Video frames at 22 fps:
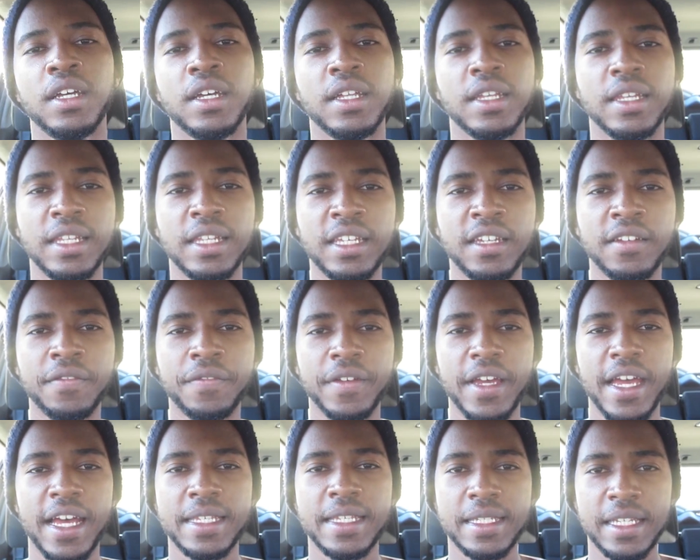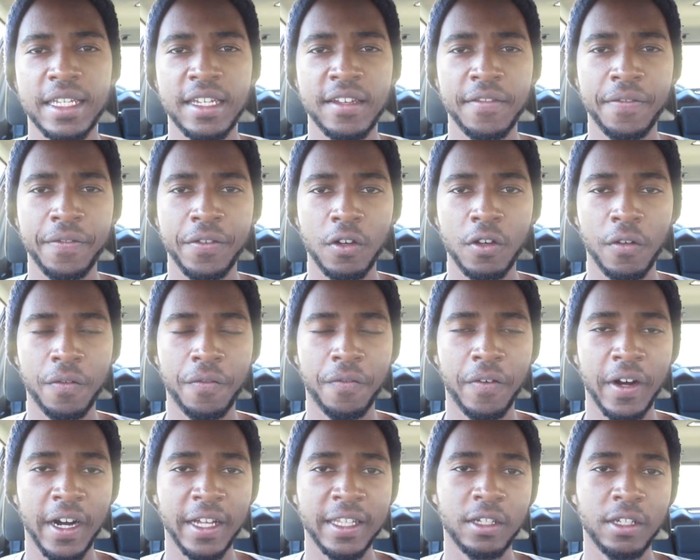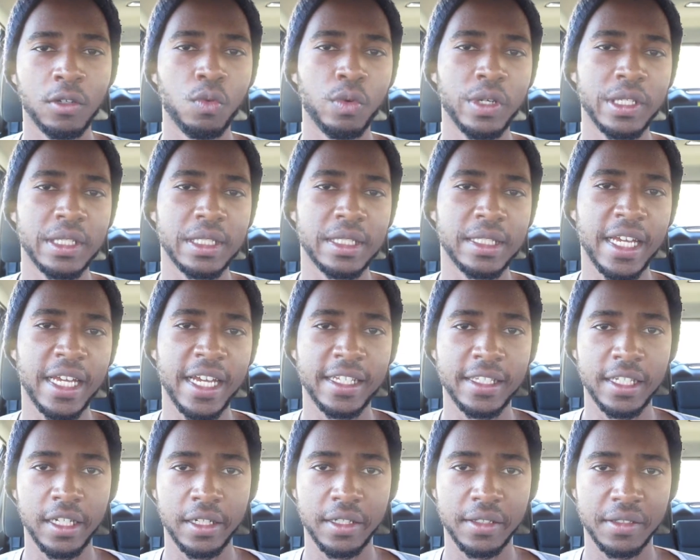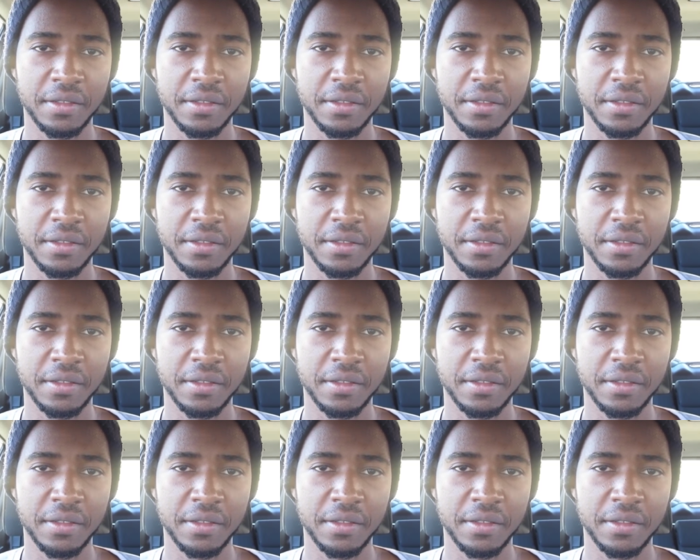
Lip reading: live as if your father was dead.